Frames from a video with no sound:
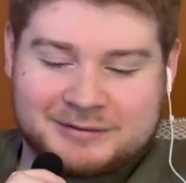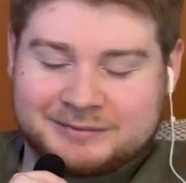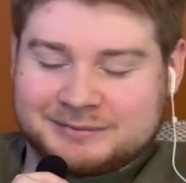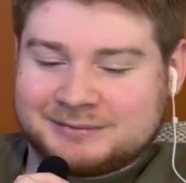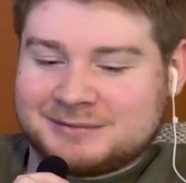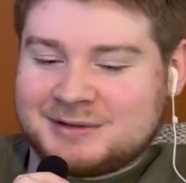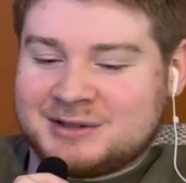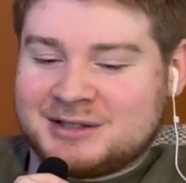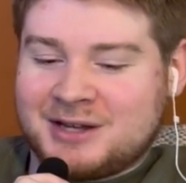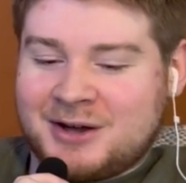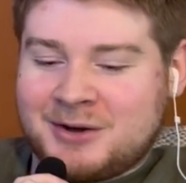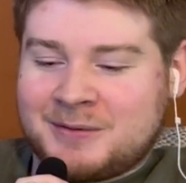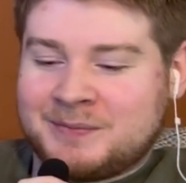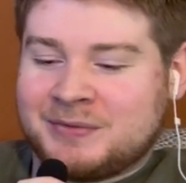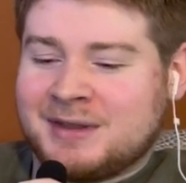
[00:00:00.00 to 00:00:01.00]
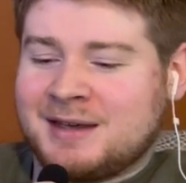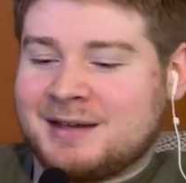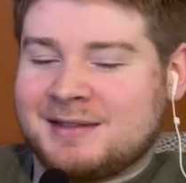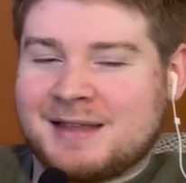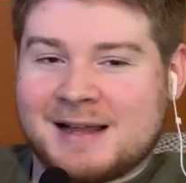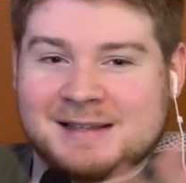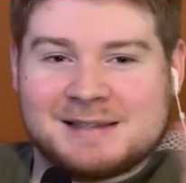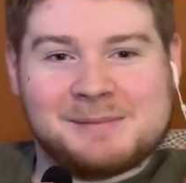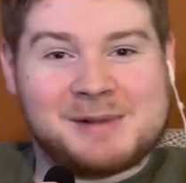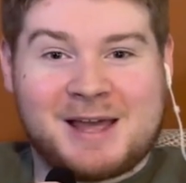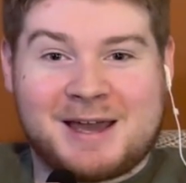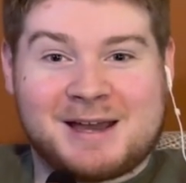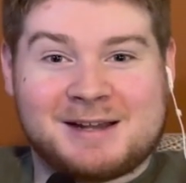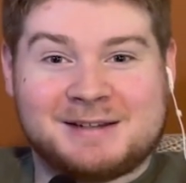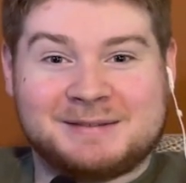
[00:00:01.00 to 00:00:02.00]
So that's the
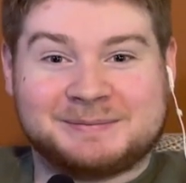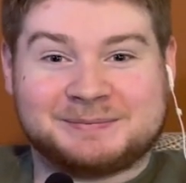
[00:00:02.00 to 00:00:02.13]
plan.